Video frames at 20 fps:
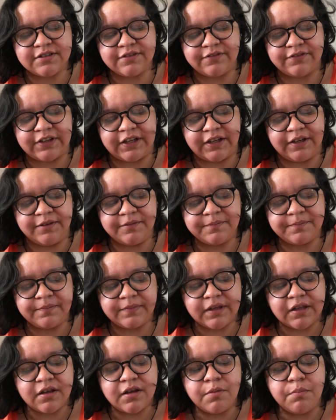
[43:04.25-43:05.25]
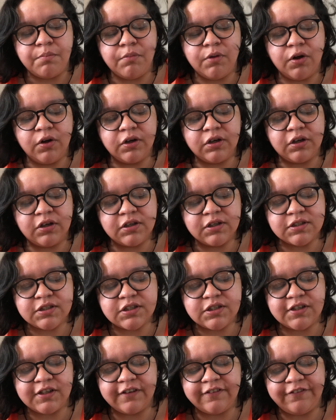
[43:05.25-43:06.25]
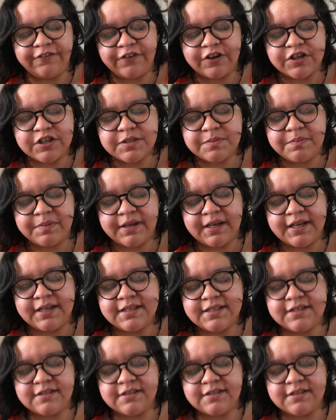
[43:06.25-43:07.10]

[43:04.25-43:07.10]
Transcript: event. Mogul took first place.